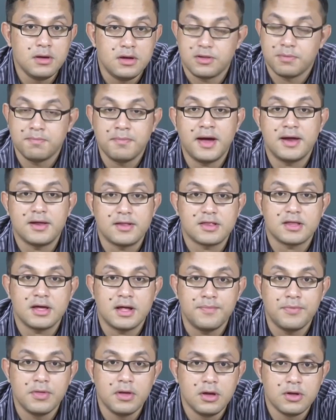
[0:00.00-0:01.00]
It's my
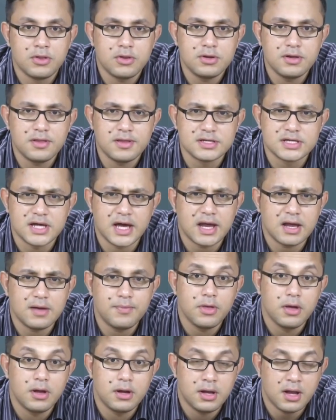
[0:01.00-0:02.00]
son. So this entire
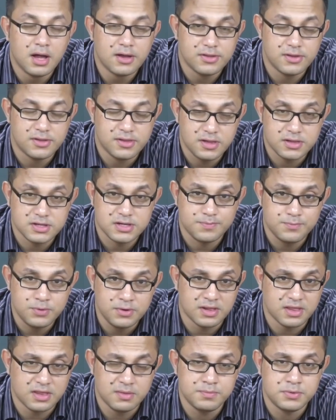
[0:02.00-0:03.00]
narcissistic
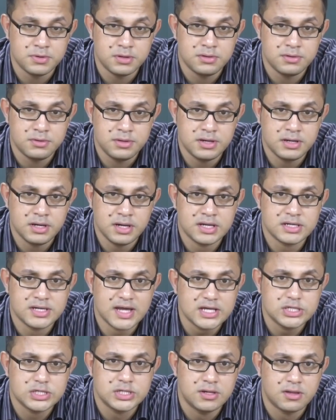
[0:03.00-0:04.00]
principle that he
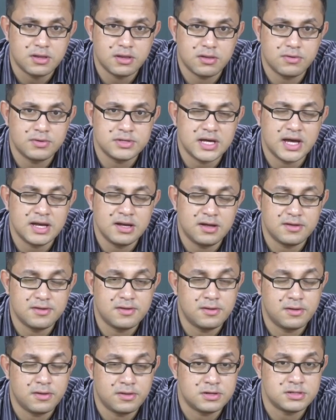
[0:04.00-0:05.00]
attaches, this entire
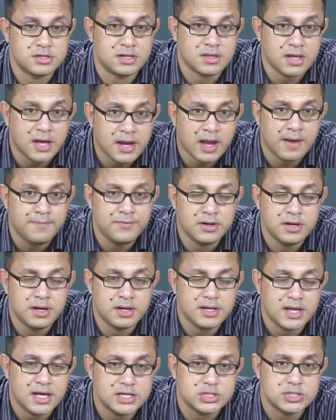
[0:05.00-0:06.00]
narcissistic desire that he
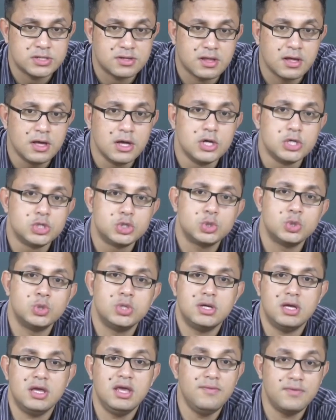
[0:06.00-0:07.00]
attaches
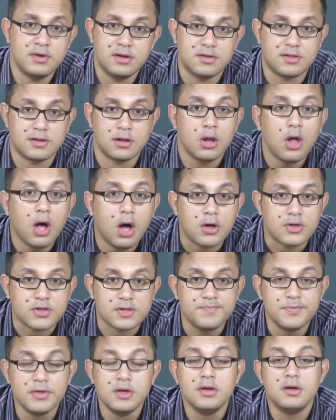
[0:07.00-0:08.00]
to even his
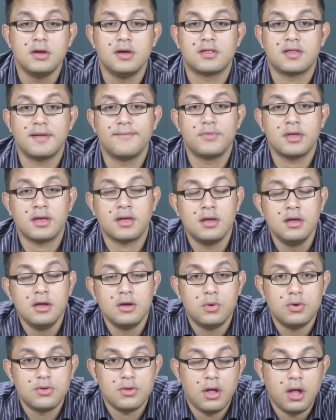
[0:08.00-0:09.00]
loss is something
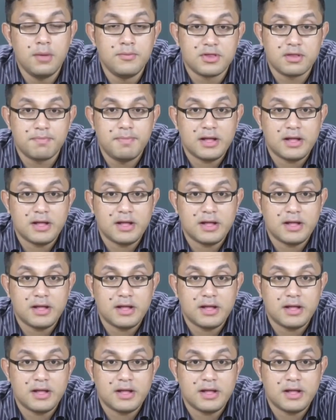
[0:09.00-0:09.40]
almost